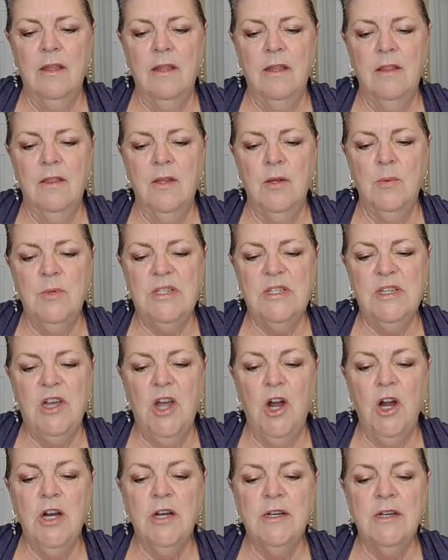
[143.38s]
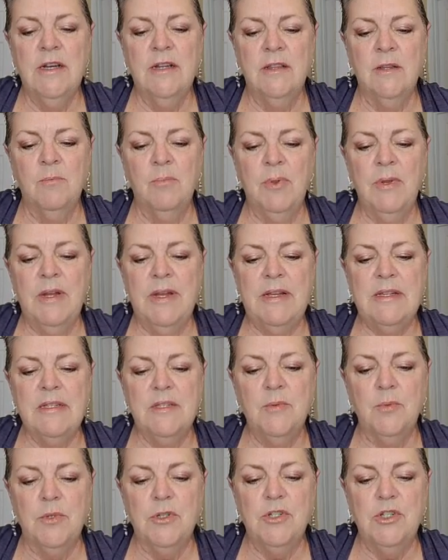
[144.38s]
There was a garden in the
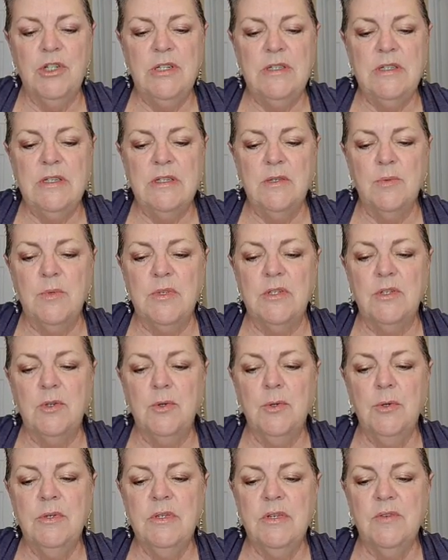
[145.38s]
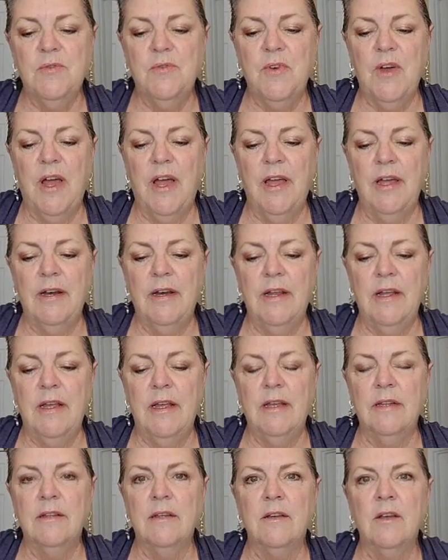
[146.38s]
place where Jesus was crucified,
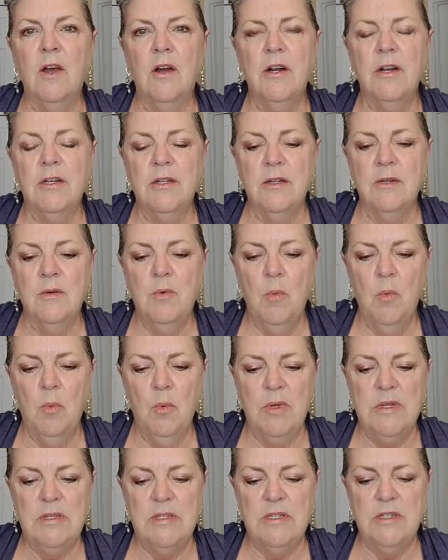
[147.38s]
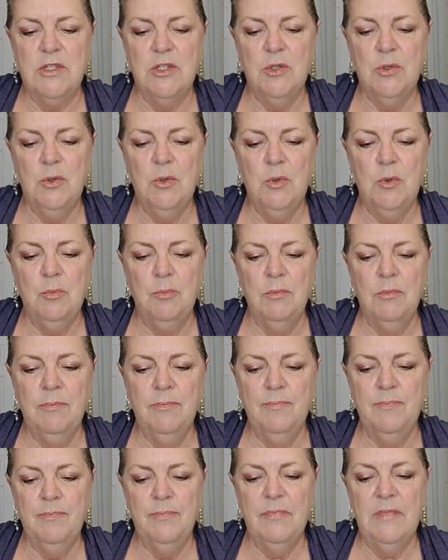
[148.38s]
and the garden was a tomb.
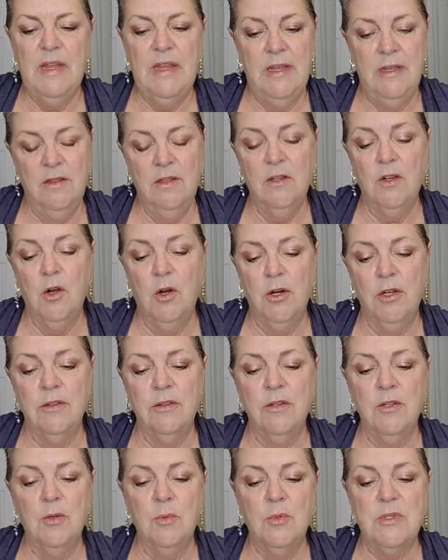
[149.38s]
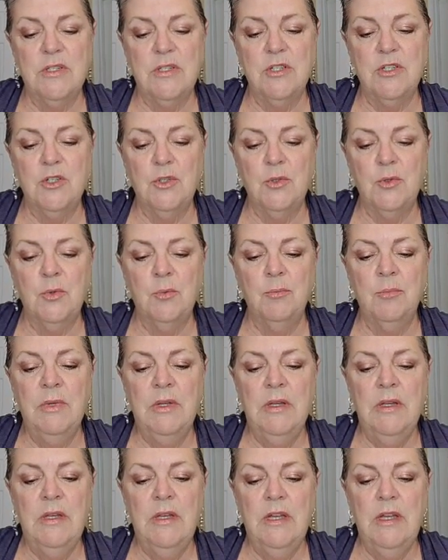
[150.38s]
In the garden there was a tomb
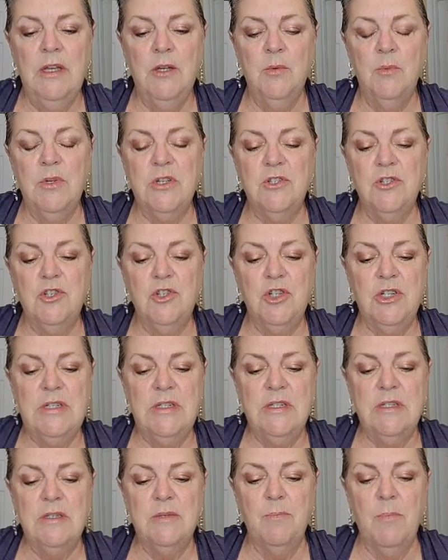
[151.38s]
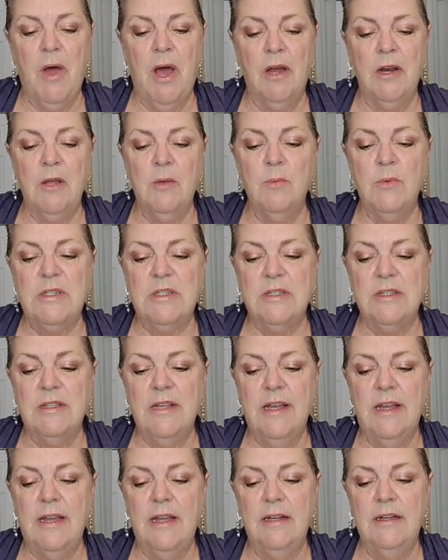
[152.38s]
in which Jesus' body was
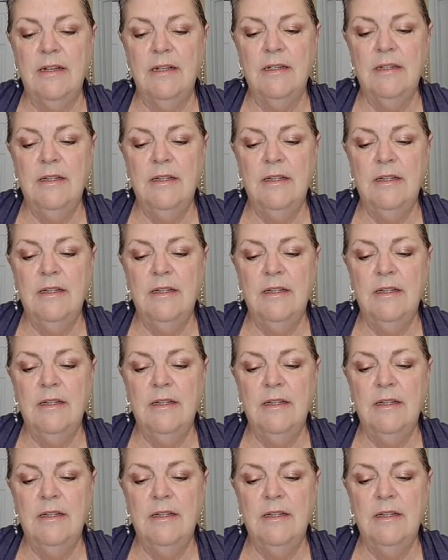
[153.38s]
laid.